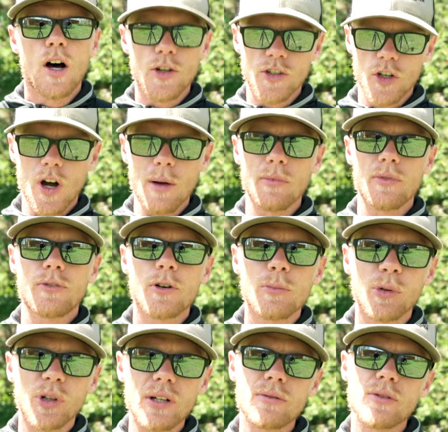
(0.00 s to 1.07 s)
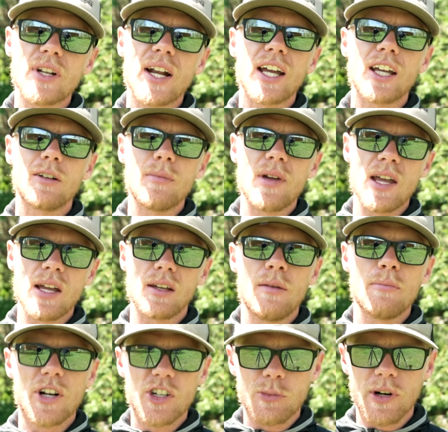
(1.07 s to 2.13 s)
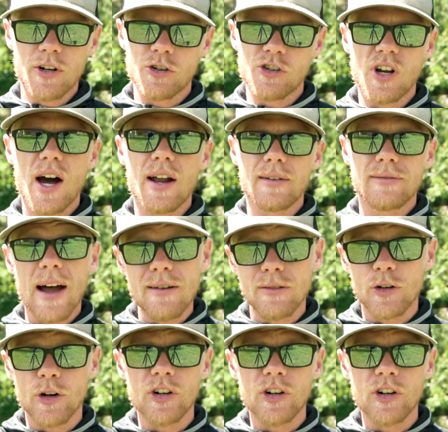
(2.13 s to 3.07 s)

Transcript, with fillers: Also, I'm a firm believer that I could make a much better shot at 500